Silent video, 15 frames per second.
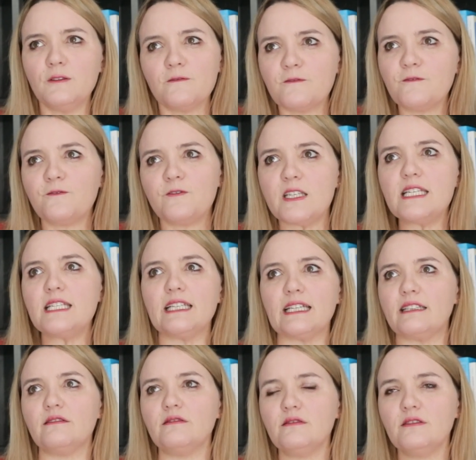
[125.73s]

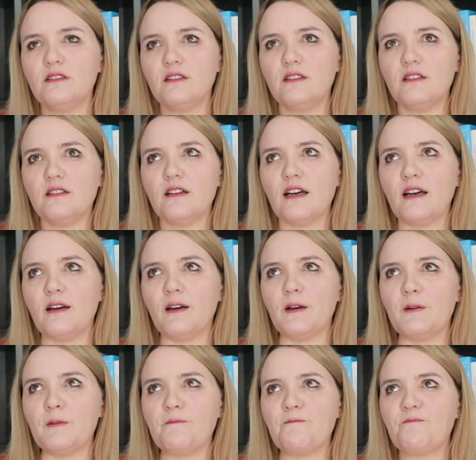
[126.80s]
feeling
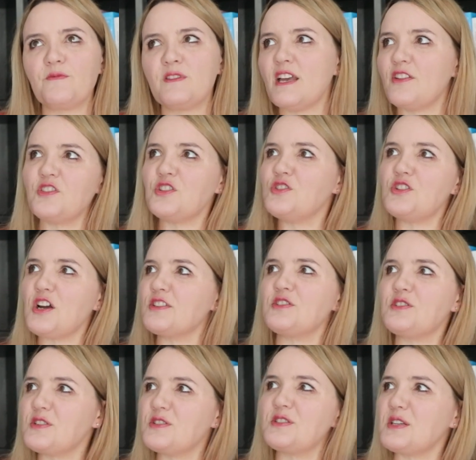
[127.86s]
that the
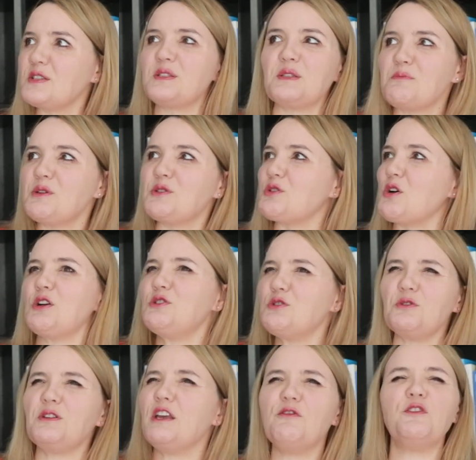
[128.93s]
justice system is going
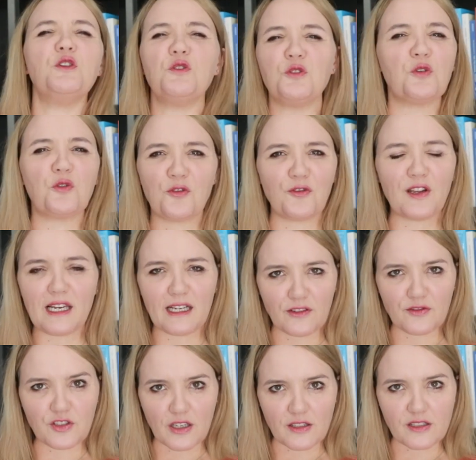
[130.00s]
to give you your feeling
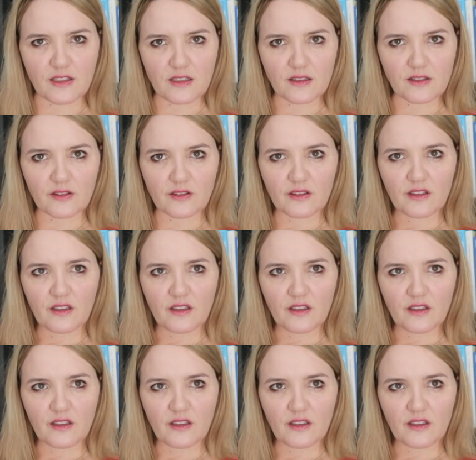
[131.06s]
of justice.